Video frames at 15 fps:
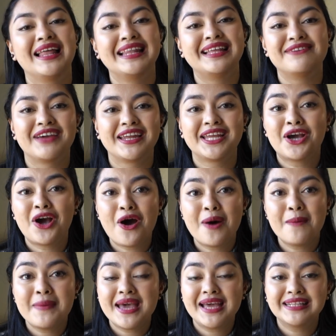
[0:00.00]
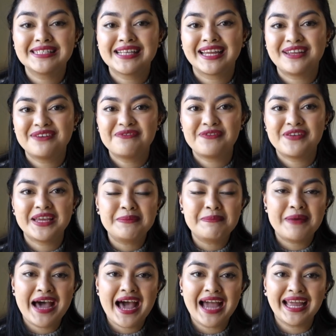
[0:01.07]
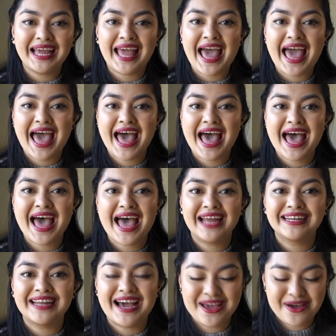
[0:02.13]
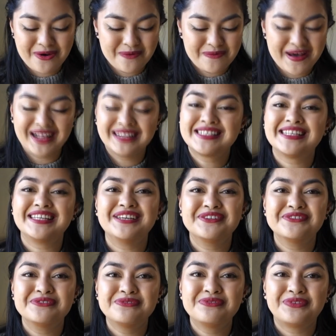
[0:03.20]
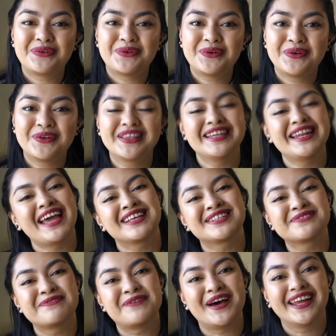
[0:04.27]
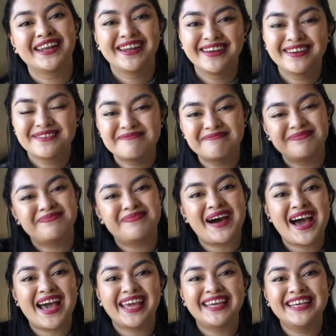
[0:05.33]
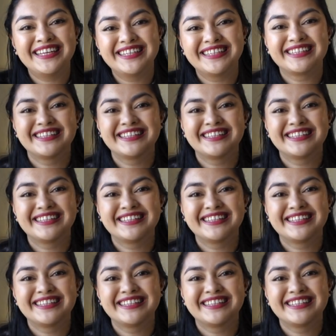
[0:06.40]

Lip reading: Leave any comments, any feedback, and I hope I'll see you for the next one. Bye.